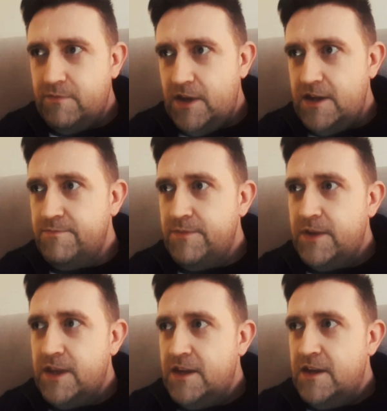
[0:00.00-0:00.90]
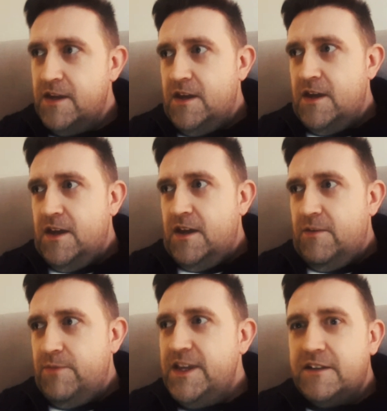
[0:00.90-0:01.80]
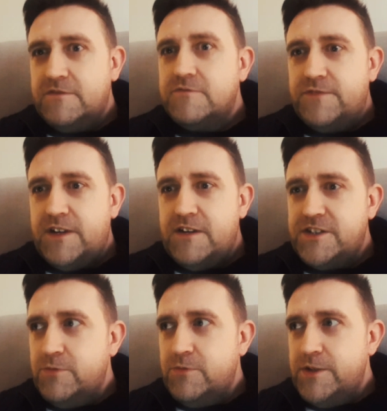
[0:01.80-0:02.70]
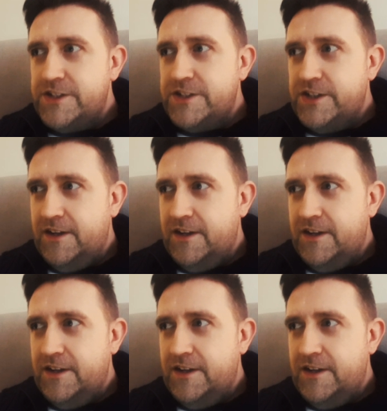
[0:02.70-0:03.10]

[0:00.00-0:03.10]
But yeah, fairy tale witch.